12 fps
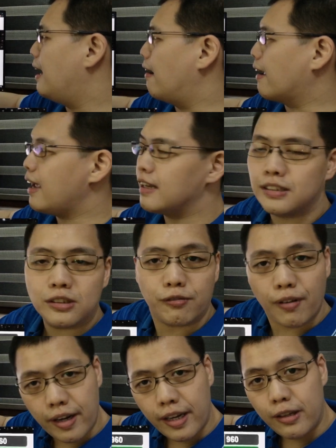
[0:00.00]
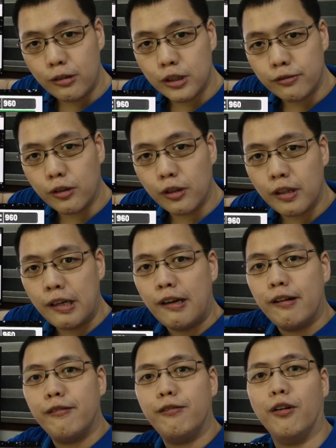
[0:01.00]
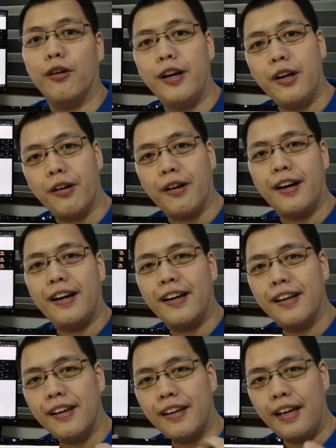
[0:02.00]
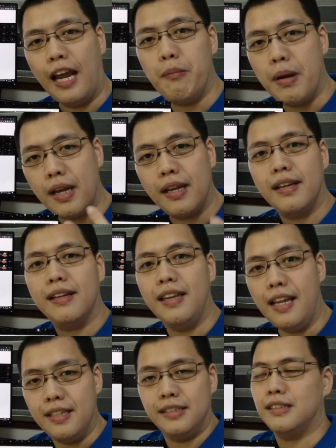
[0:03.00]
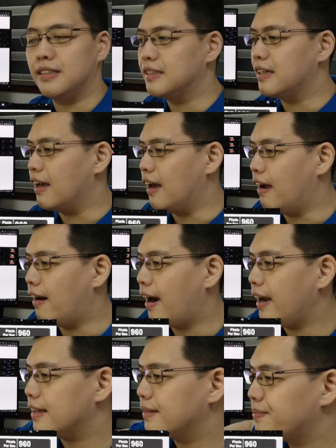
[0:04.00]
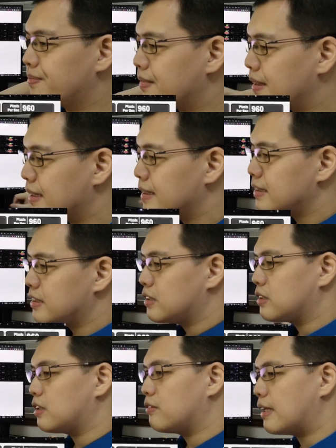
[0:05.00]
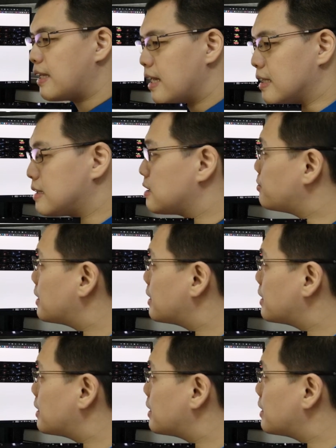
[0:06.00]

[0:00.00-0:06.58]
Okay, so very useful for your gaming needs. All right. So what else?